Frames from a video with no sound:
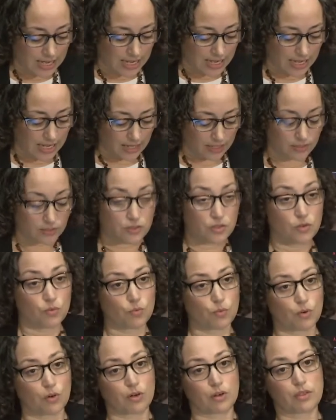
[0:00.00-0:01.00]
and
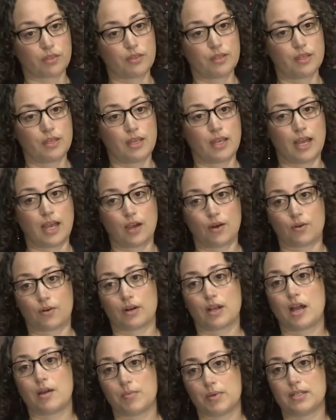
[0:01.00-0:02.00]
worth our
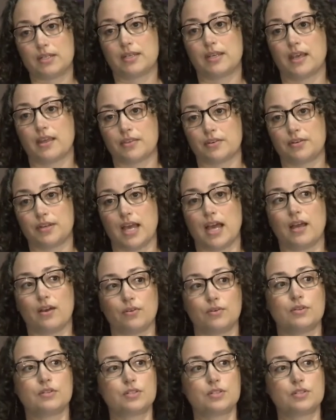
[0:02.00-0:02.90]
coming together now